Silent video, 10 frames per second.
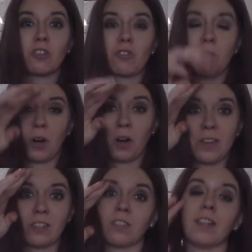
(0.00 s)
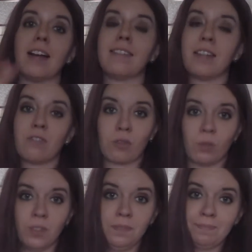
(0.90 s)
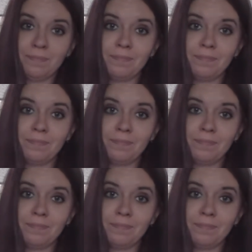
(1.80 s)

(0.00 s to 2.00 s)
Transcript: So tomorrow is your last day of school.